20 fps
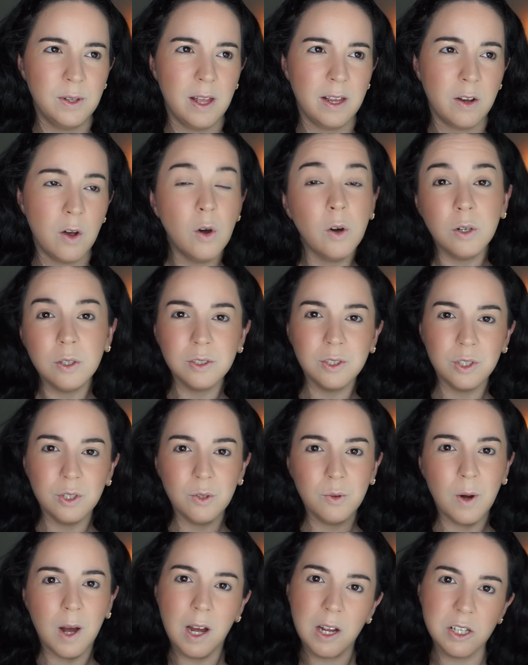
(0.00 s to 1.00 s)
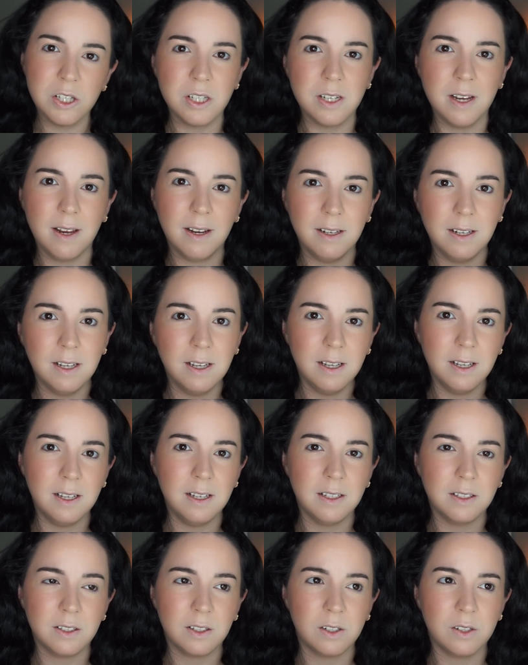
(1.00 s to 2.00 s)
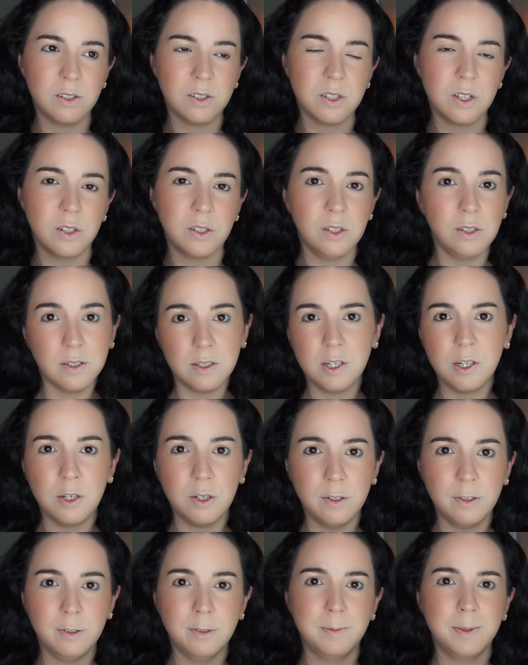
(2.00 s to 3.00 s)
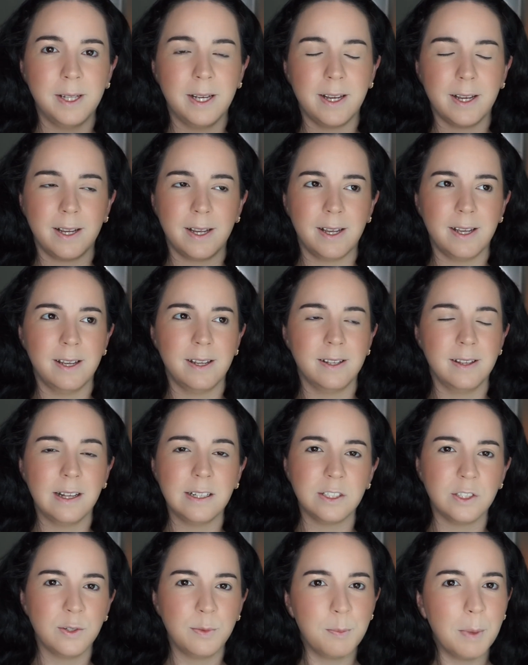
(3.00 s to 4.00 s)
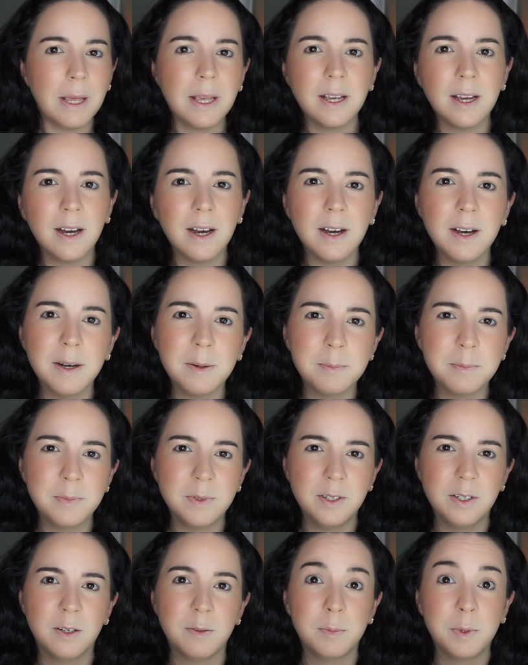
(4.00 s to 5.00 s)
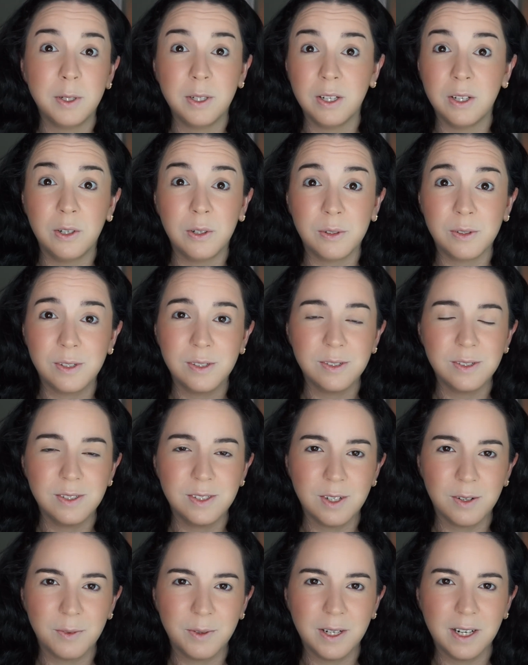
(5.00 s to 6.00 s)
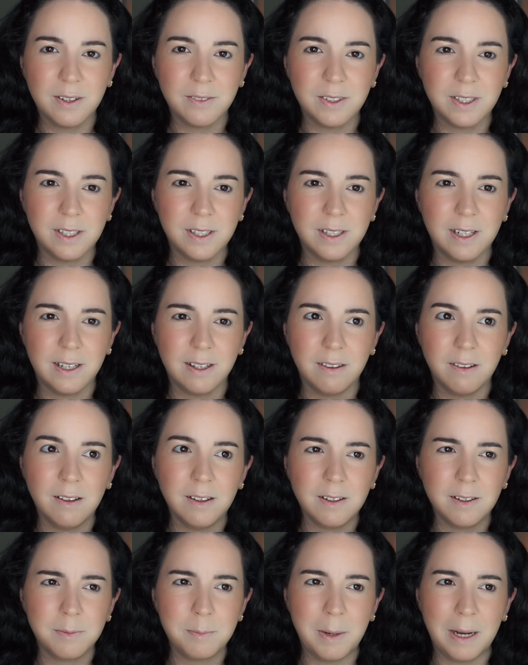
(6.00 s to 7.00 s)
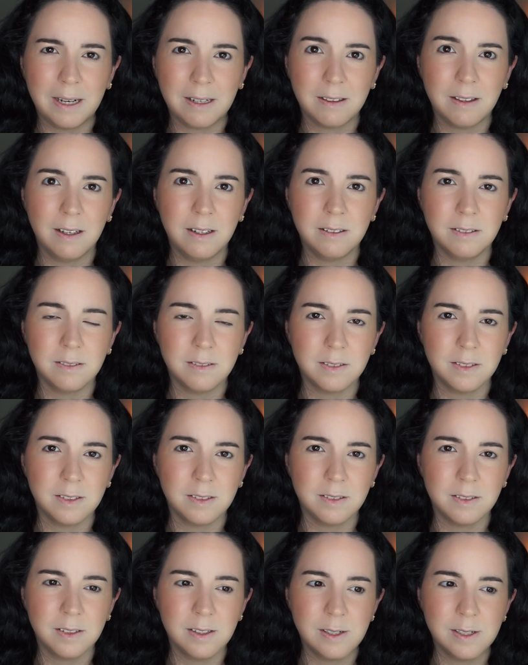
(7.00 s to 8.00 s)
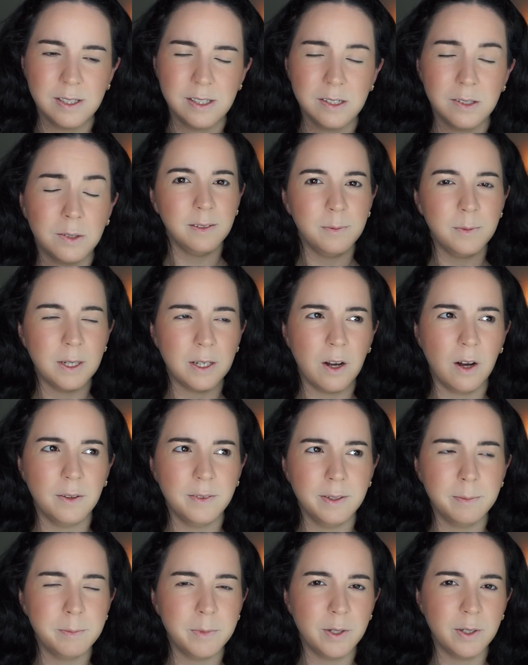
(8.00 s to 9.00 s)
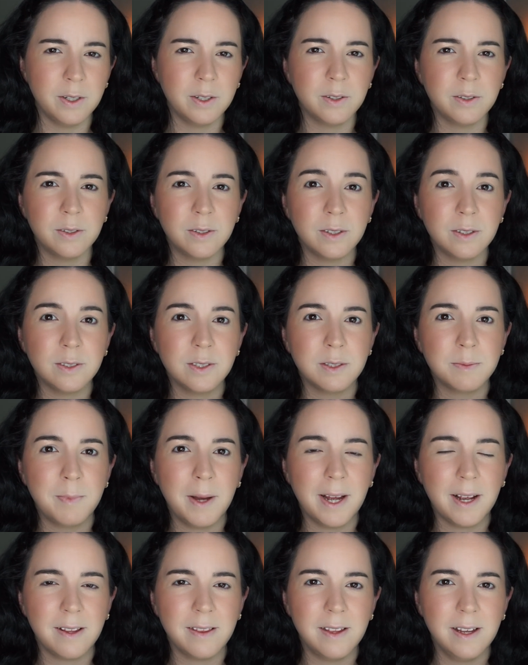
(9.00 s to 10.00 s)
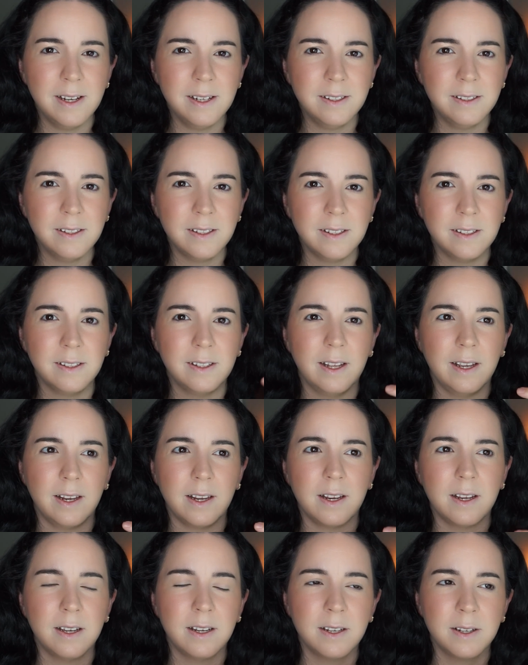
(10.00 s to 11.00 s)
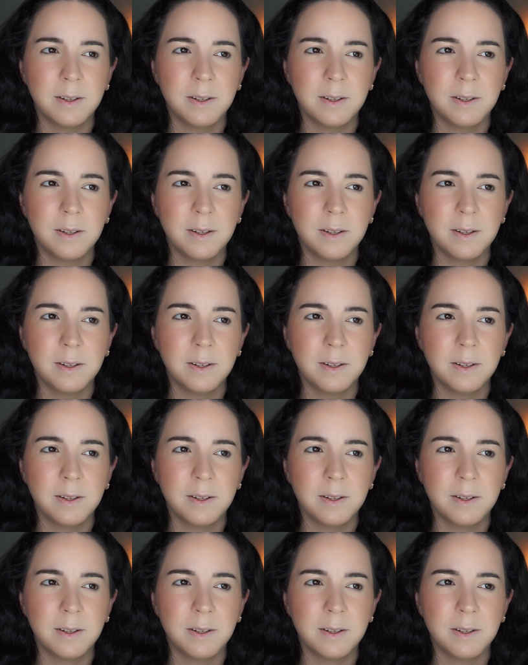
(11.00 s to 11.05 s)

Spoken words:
like, oh, do you watch any girls on YouTube, like, that do makeup, you know, beauty gurus or whatever? I think back then, we call them beauty gurus back then. Like,